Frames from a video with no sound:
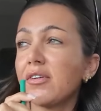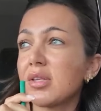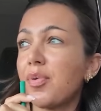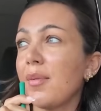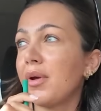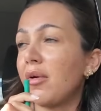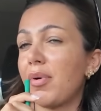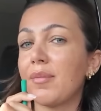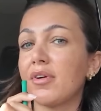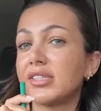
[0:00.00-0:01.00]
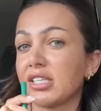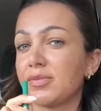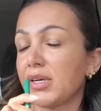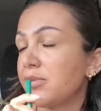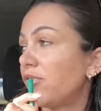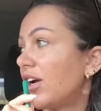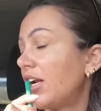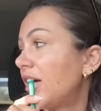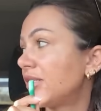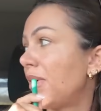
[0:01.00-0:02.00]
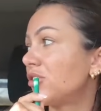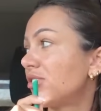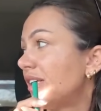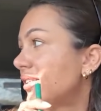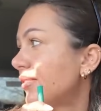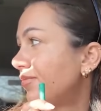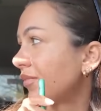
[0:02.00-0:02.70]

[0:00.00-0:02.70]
it was a Premier Inn, Premier Inns are supposed to be really nice mattresses.